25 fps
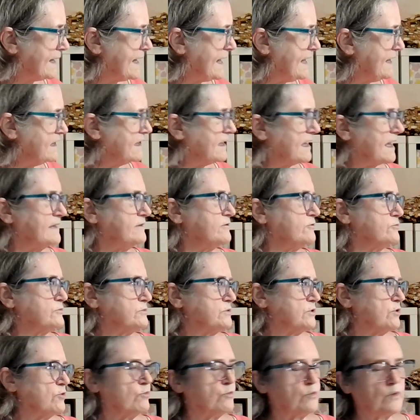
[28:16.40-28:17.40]
I
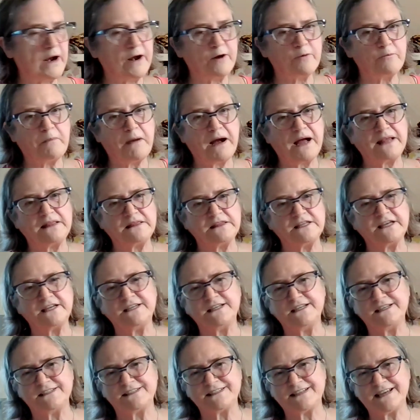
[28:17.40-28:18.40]
don't know where my
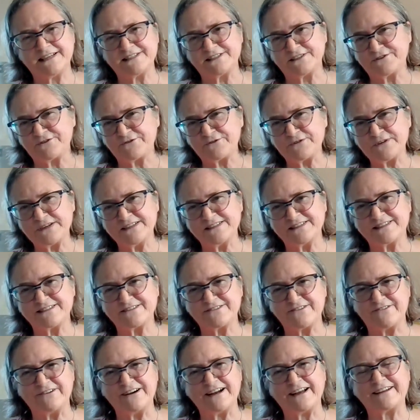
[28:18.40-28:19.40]
linen tester
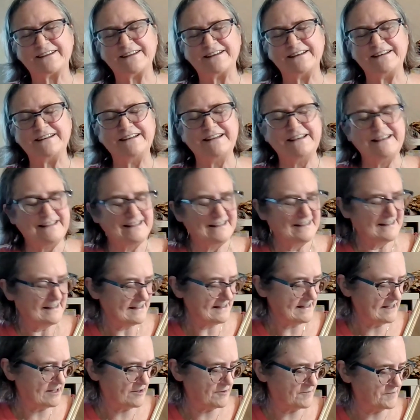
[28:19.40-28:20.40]
is, so I can
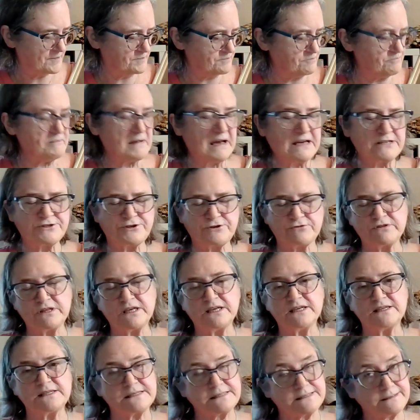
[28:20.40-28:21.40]
measure
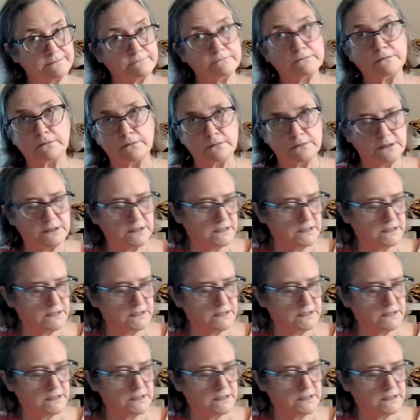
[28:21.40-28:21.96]
this.